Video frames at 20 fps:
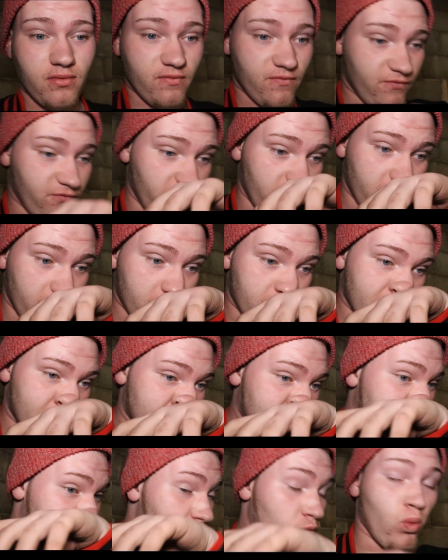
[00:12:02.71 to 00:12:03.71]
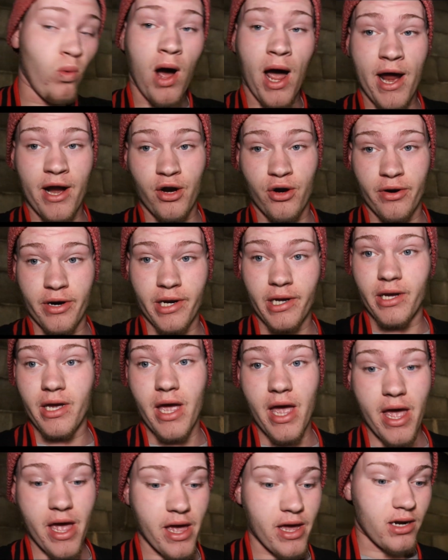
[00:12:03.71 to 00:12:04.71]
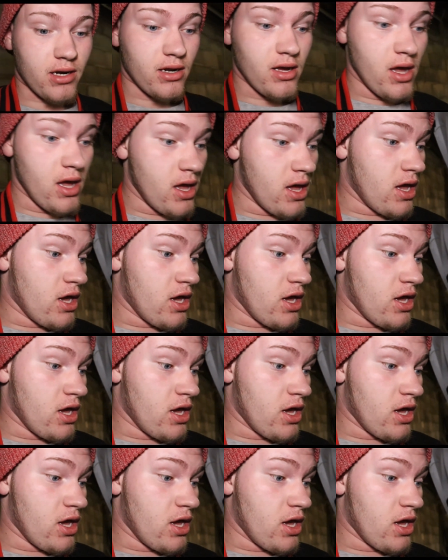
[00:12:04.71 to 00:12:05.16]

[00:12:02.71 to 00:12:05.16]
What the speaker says: for the wiring. And